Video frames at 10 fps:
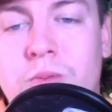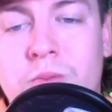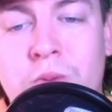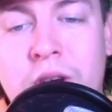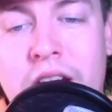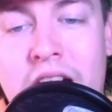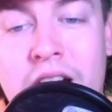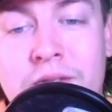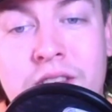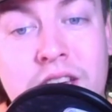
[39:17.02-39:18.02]
We
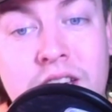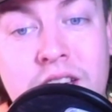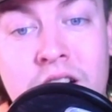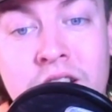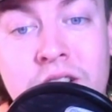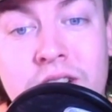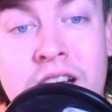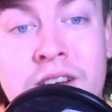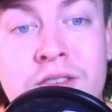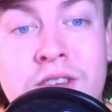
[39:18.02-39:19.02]
have the other
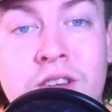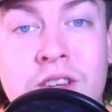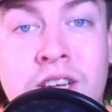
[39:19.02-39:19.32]
NFC